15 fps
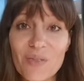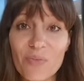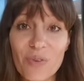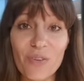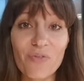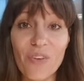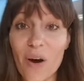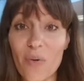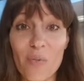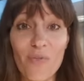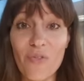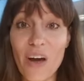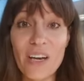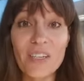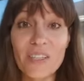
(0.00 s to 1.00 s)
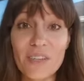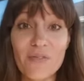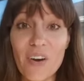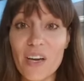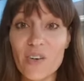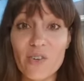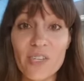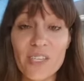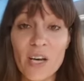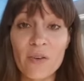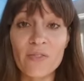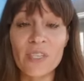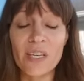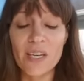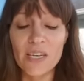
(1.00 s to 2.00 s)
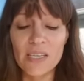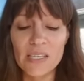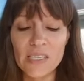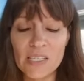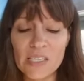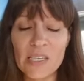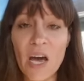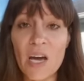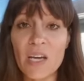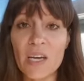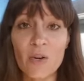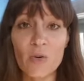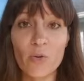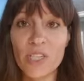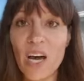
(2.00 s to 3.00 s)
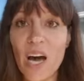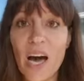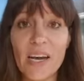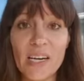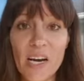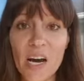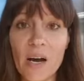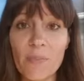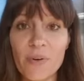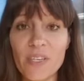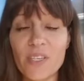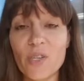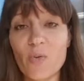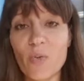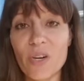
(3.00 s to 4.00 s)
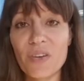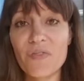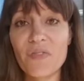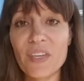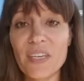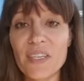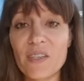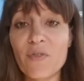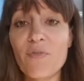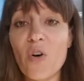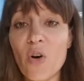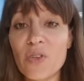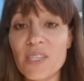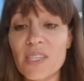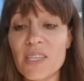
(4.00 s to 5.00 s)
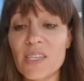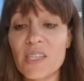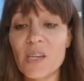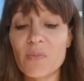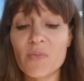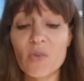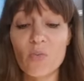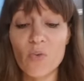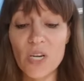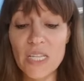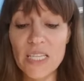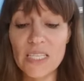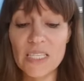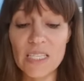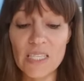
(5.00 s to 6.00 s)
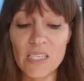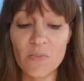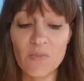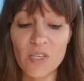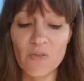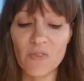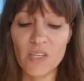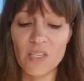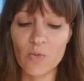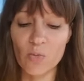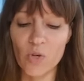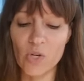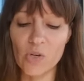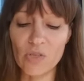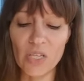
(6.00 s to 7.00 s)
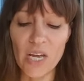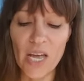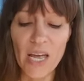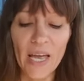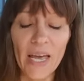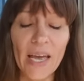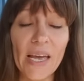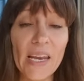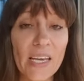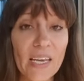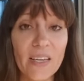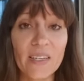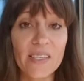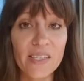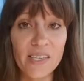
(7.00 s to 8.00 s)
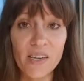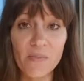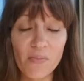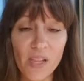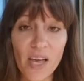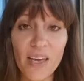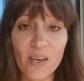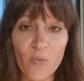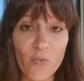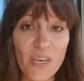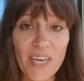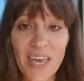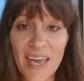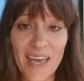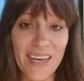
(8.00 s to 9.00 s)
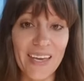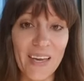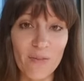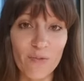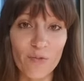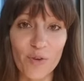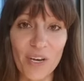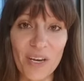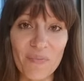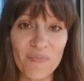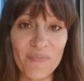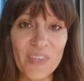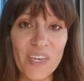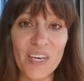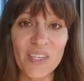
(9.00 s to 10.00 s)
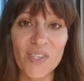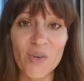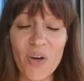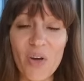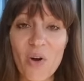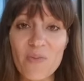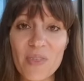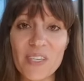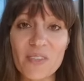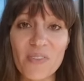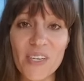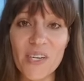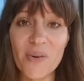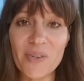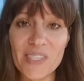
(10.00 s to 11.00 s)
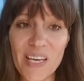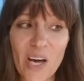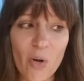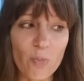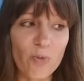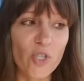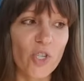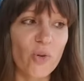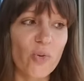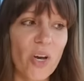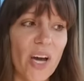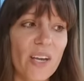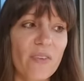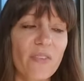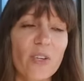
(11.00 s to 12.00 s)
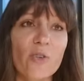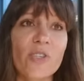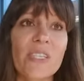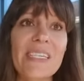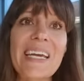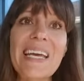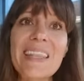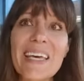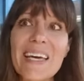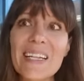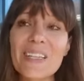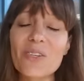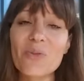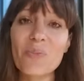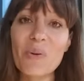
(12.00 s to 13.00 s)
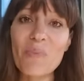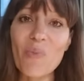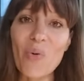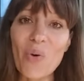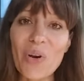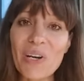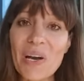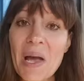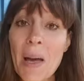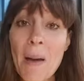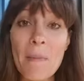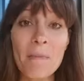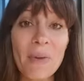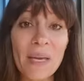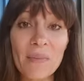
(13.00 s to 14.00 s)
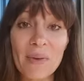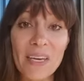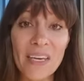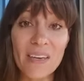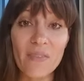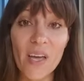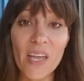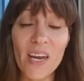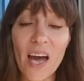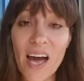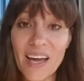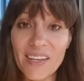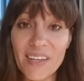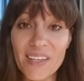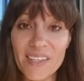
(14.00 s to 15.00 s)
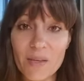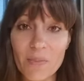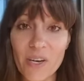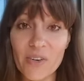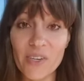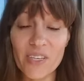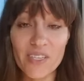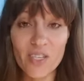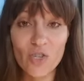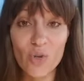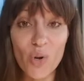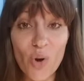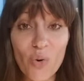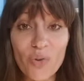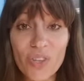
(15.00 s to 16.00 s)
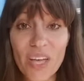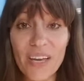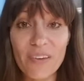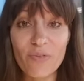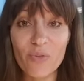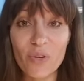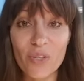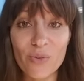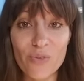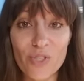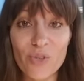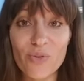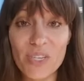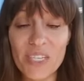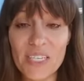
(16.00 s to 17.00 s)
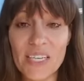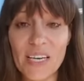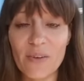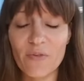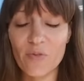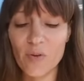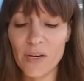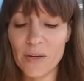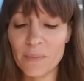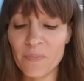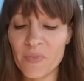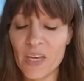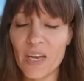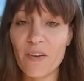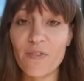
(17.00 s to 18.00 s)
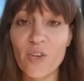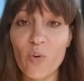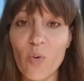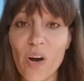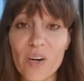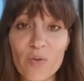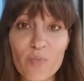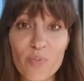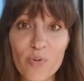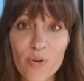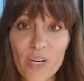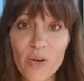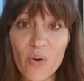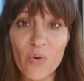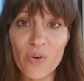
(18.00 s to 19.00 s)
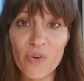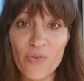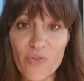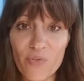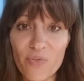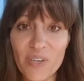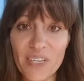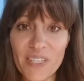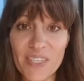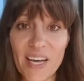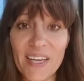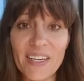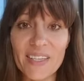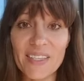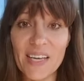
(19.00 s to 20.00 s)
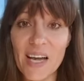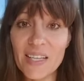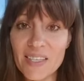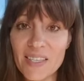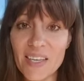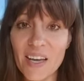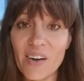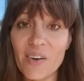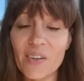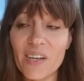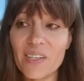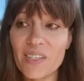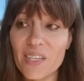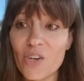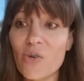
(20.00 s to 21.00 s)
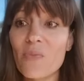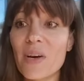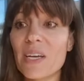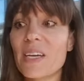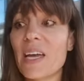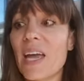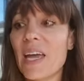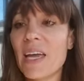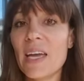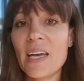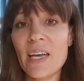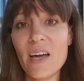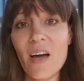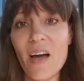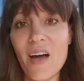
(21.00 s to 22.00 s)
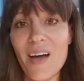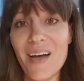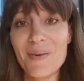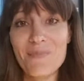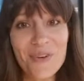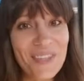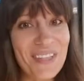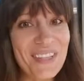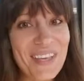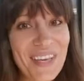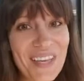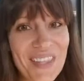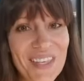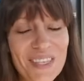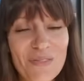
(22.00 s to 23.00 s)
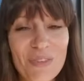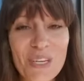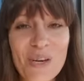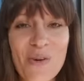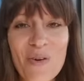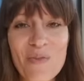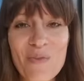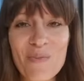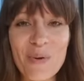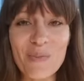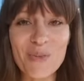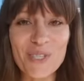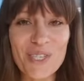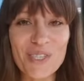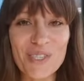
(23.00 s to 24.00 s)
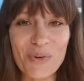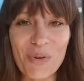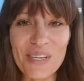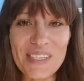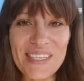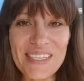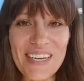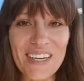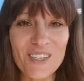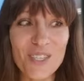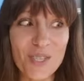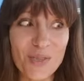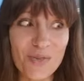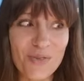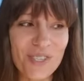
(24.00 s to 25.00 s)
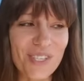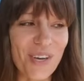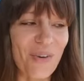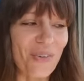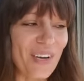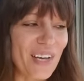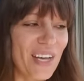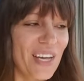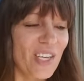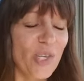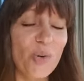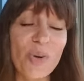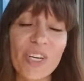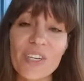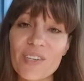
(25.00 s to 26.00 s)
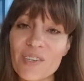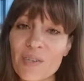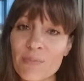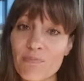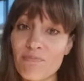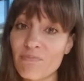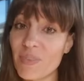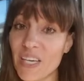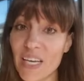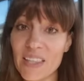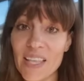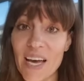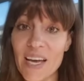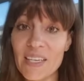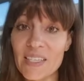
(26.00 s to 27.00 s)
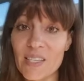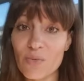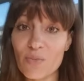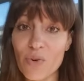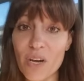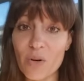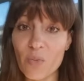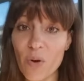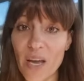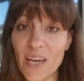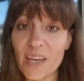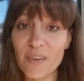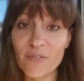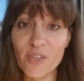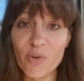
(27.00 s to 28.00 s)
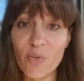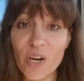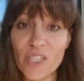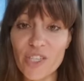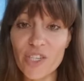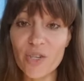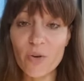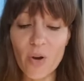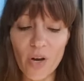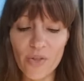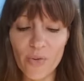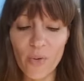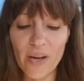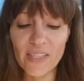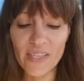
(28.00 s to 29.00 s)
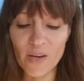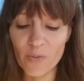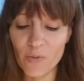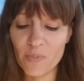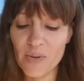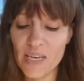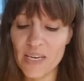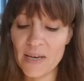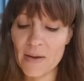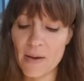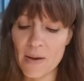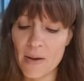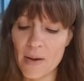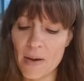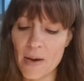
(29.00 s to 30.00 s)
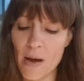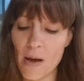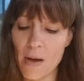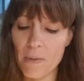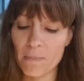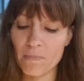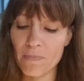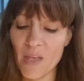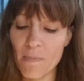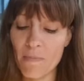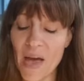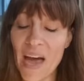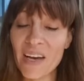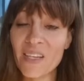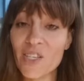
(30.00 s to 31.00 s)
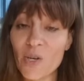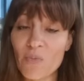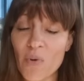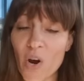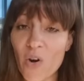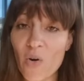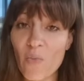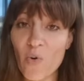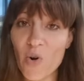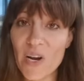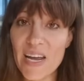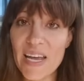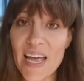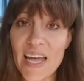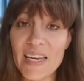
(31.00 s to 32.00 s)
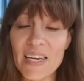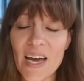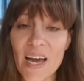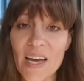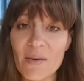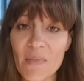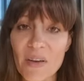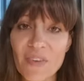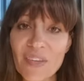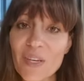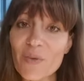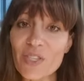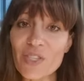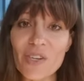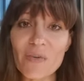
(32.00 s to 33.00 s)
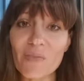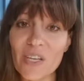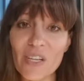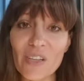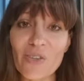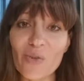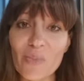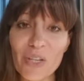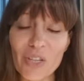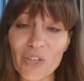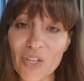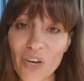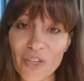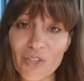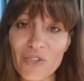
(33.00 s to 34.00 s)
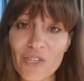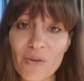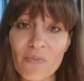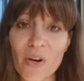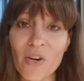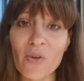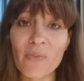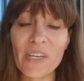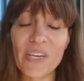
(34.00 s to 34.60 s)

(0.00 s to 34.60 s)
we f finally find ourselves stuck or tied up into one of these false systems, one of the systems of this world, and it can seem like we can't get free. So I hope this video has helped you kind of understand that a little bit more, maybe even highlight some areas in your own life where you do need to get free. If you want to pre-order the reset, it's on sale until Monday. Uh, I put the link in this video. I remembered to do it today too, so you can get that right away if you want to. Otherwise, I will be um, back tomorrow morning at nine. My video is going to be a little bit longer tomorrow